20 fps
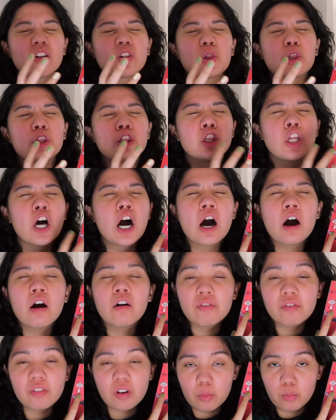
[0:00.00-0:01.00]

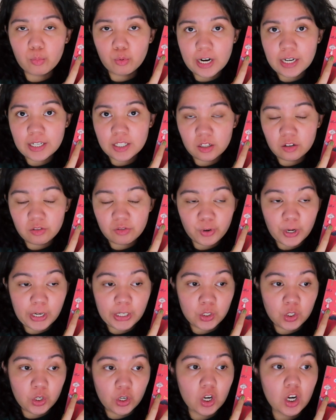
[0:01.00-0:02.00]
love Brendan
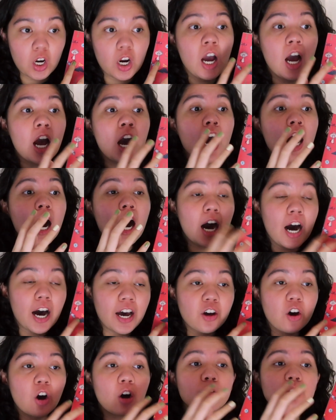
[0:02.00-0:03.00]
Fraser.
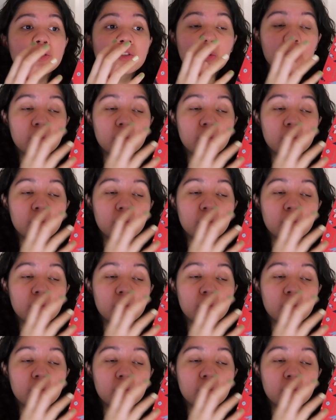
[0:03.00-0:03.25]
I also